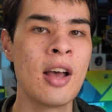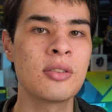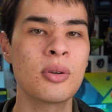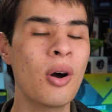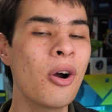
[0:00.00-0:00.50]

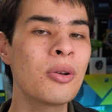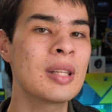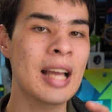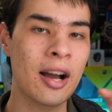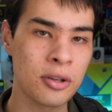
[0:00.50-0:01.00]
So not
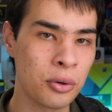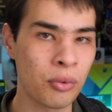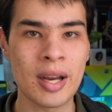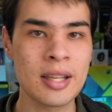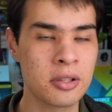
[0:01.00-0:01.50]
only are your
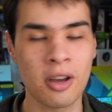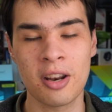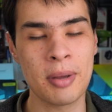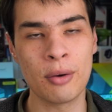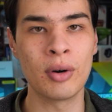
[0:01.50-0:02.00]
reads going
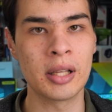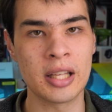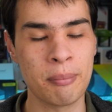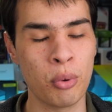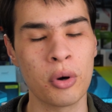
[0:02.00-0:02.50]
to be
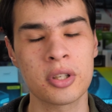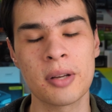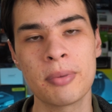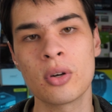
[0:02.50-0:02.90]
really important,